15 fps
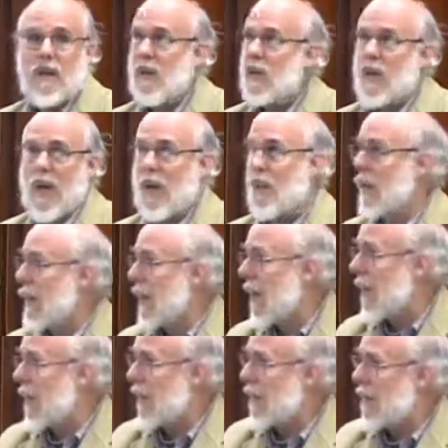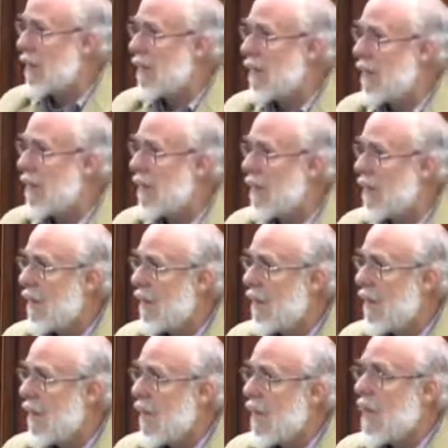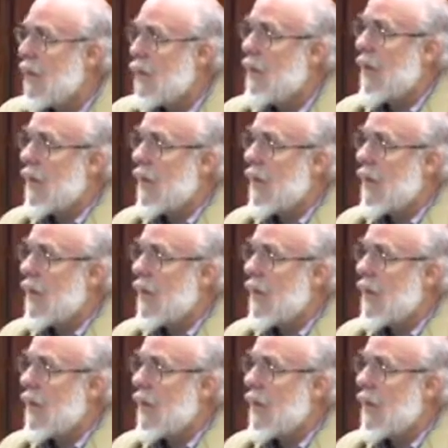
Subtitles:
you can't repair it. You